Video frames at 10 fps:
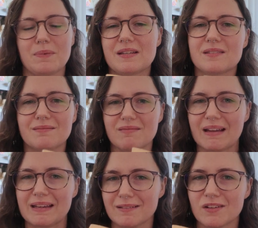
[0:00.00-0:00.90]
Because
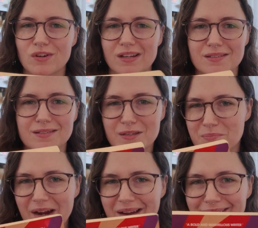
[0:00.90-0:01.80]
I get attracted to
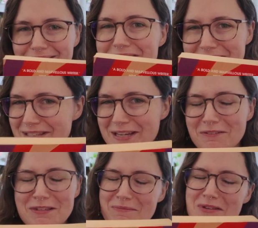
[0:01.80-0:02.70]
bright colors and
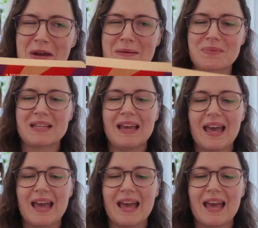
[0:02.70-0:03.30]
stuff sometimes.